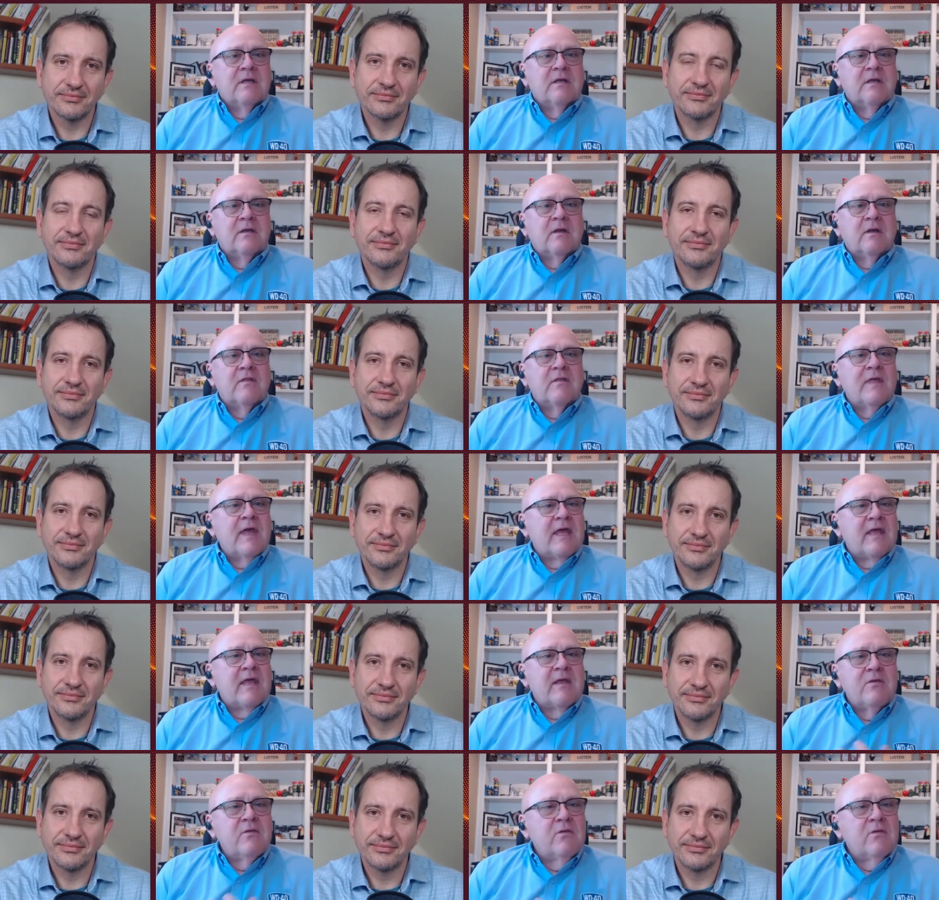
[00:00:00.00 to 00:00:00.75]
Speaker 1: You know,
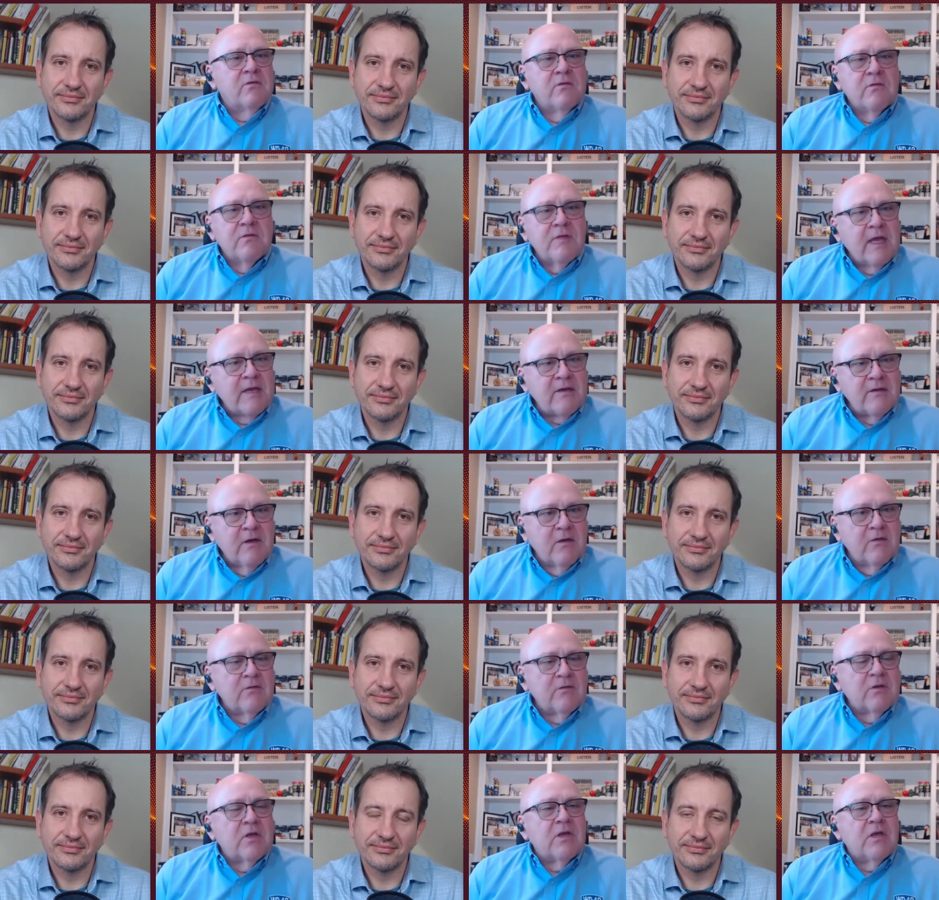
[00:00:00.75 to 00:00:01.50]
they
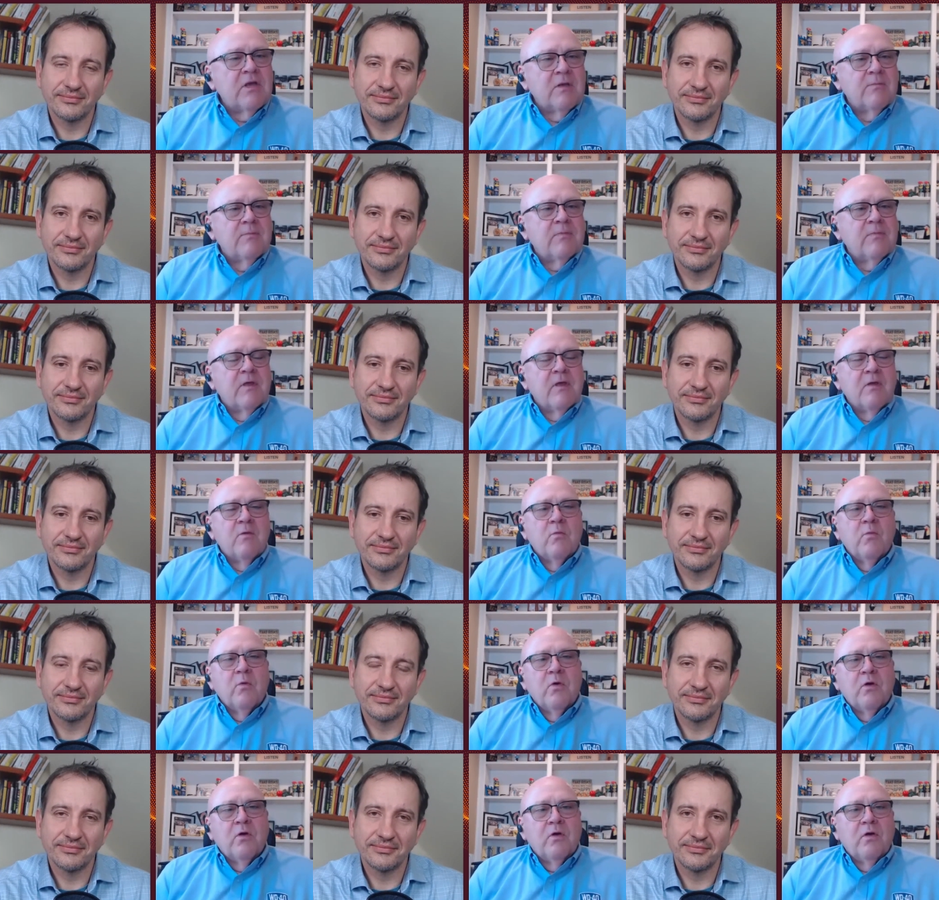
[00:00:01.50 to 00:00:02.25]
don't keep
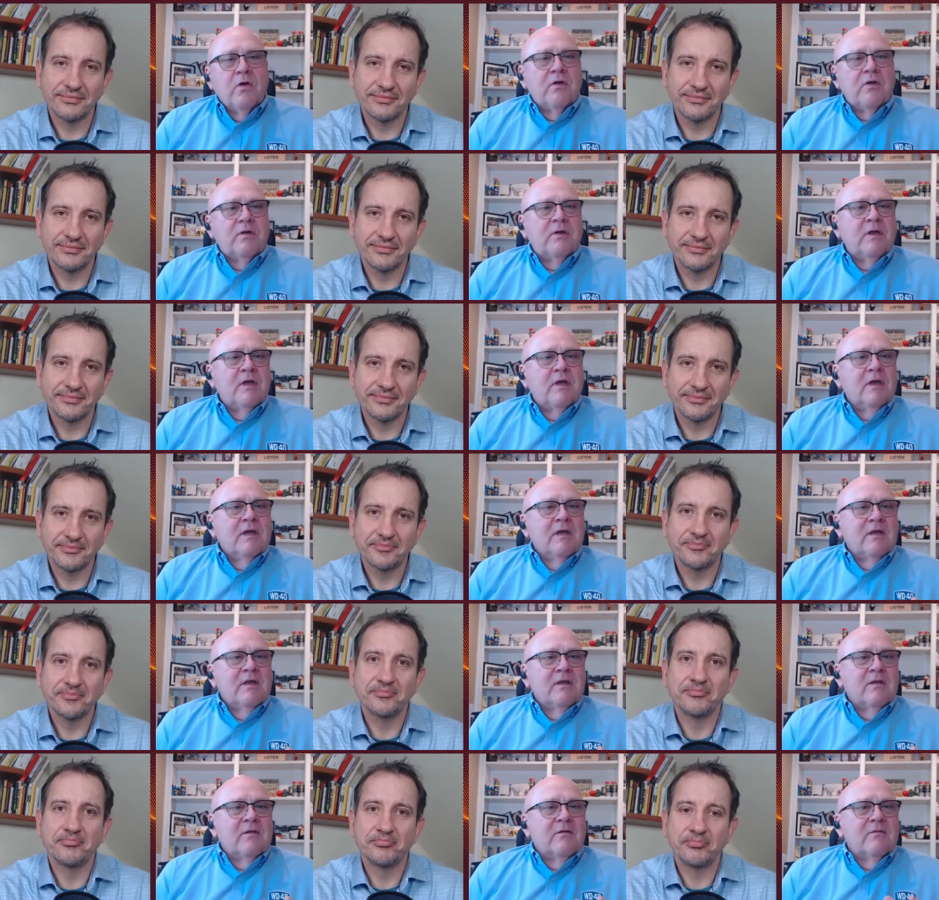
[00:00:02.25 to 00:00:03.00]
their word.
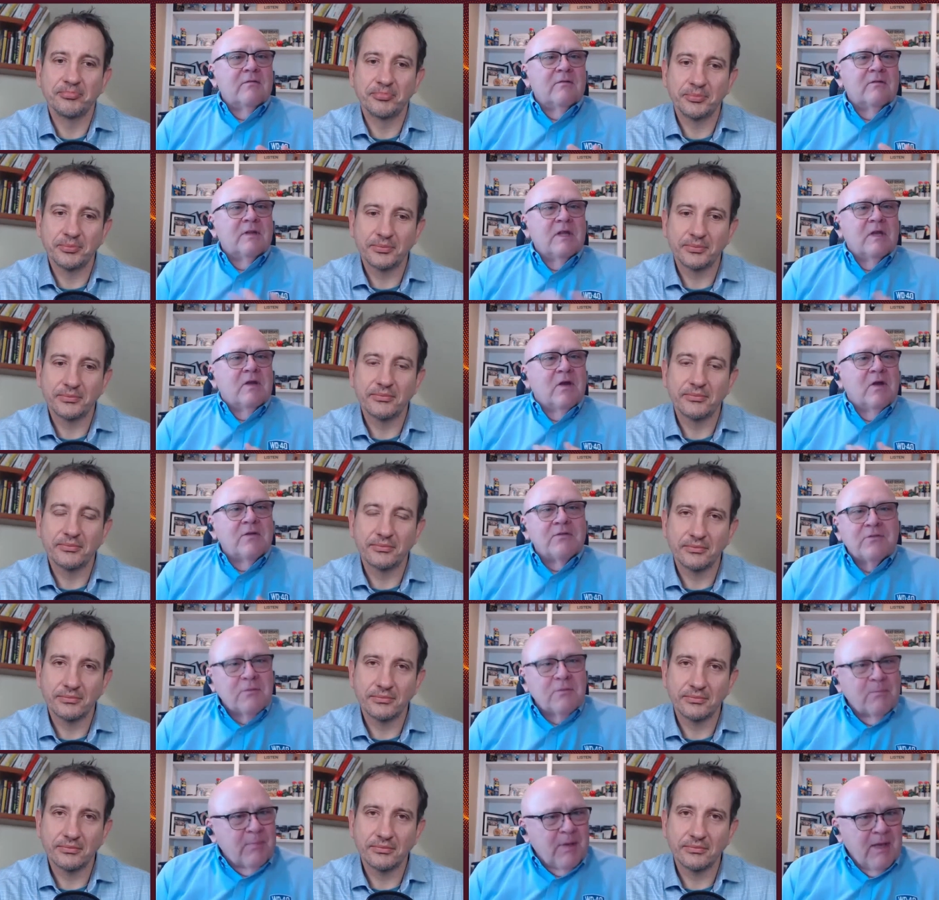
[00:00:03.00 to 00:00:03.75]
You know, they're
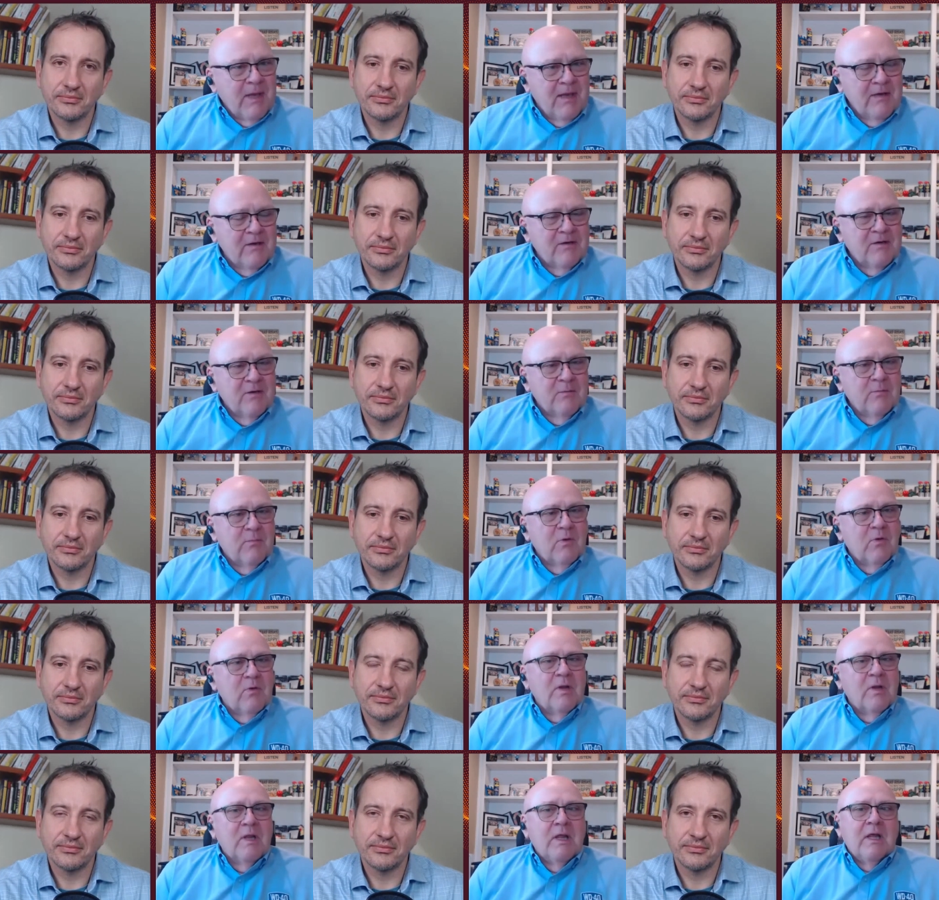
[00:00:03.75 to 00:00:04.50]
not
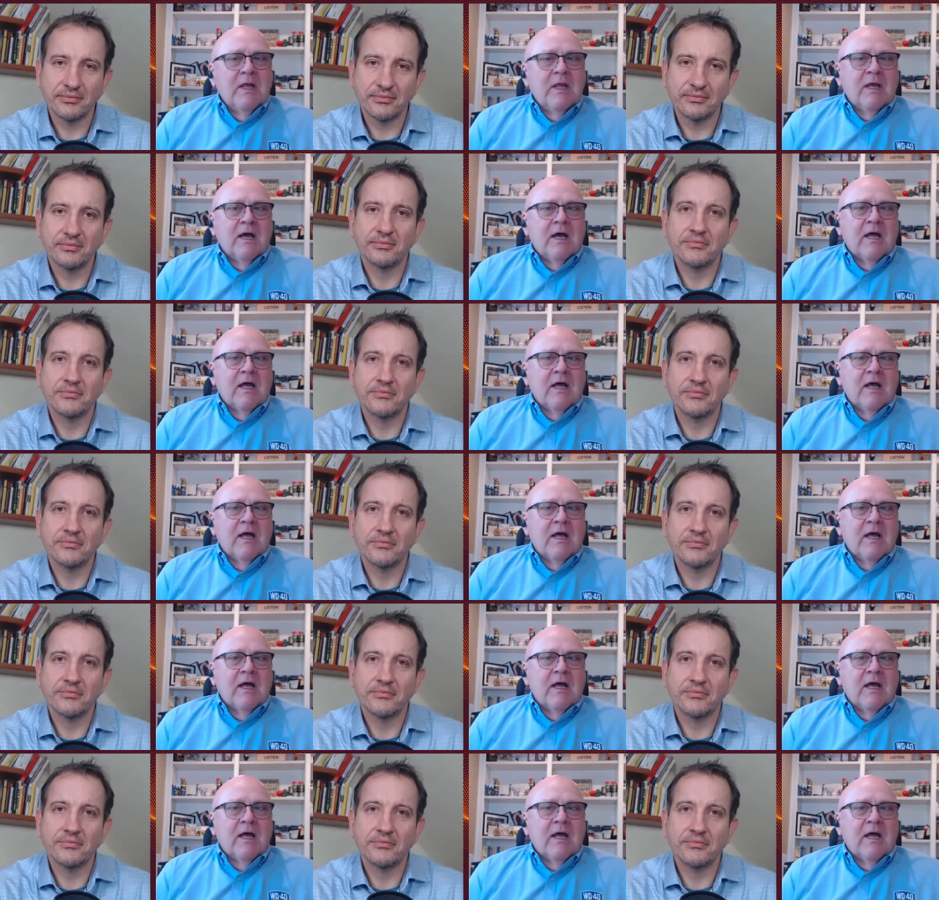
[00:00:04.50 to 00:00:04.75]
dependable.